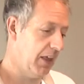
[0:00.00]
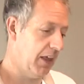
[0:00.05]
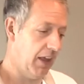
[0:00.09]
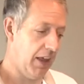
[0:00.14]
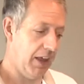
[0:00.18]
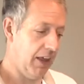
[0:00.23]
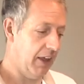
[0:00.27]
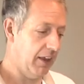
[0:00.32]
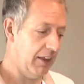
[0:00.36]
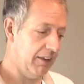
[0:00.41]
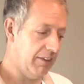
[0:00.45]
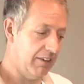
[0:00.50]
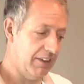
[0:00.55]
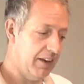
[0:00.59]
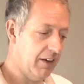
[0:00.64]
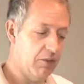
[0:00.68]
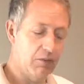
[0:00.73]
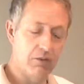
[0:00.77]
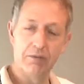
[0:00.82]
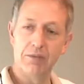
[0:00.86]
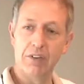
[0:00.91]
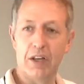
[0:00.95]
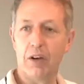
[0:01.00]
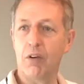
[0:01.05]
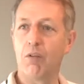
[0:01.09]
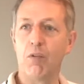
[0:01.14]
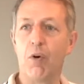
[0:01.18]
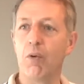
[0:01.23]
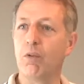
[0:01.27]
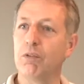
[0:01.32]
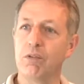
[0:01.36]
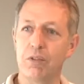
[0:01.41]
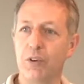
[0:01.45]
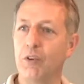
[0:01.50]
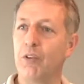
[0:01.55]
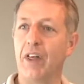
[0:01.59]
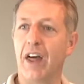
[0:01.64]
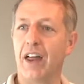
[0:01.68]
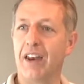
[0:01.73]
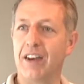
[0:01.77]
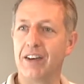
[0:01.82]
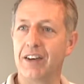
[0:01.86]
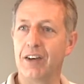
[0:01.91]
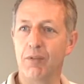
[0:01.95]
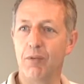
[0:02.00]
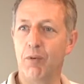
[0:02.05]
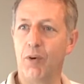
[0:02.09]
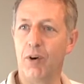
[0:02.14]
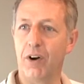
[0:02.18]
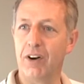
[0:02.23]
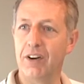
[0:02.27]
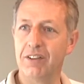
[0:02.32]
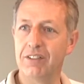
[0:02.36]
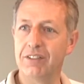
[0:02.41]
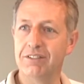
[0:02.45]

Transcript: and then it won't do that anymore.